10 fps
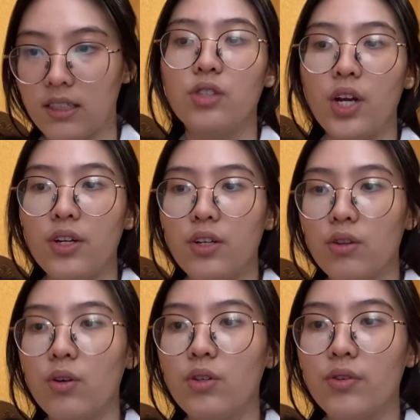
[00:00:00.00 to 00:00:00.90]

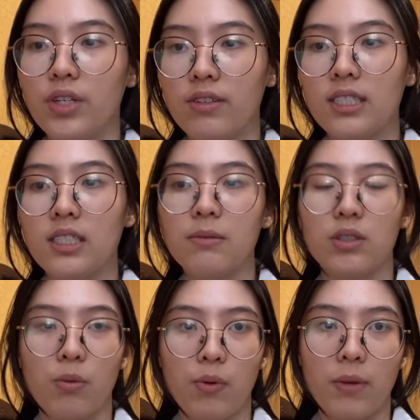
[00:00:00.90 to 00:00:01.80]
Genital urinary system is
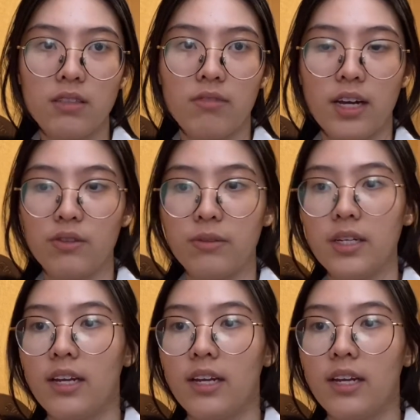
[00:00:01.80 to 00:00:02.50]
compromised with extremely